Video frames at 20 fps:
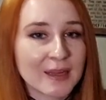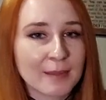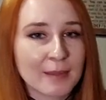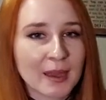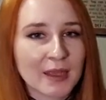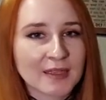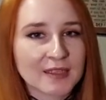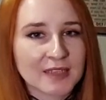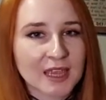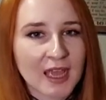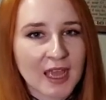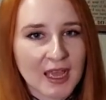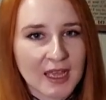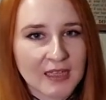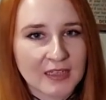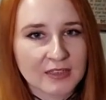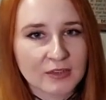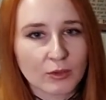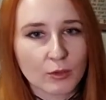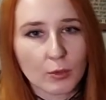it back to
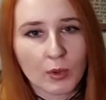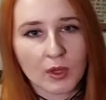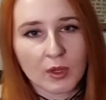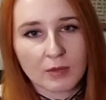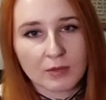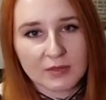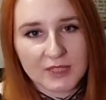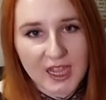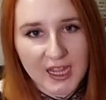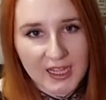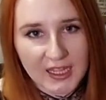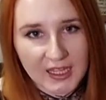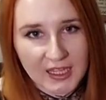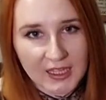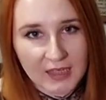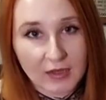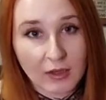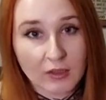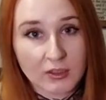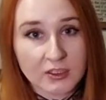hand or bottom
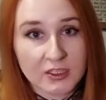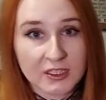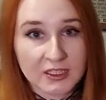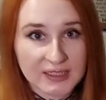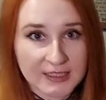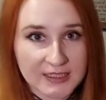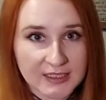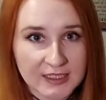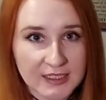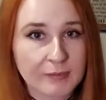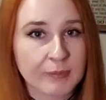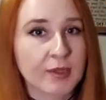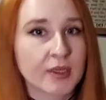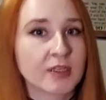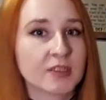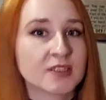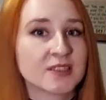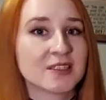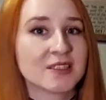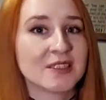decking, not deleting,
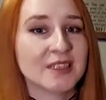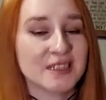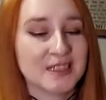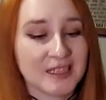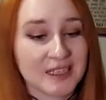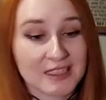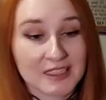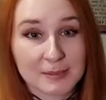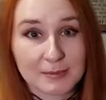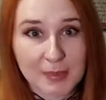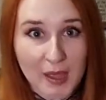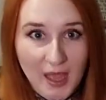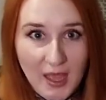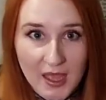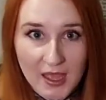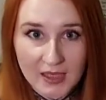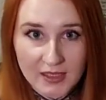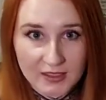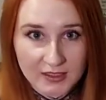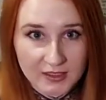because deleting is
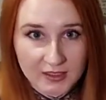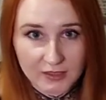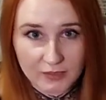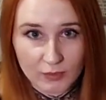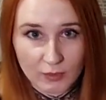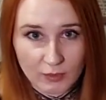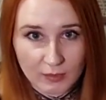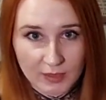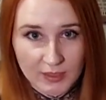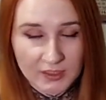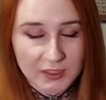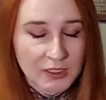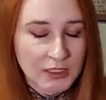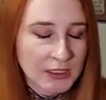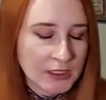bad this format.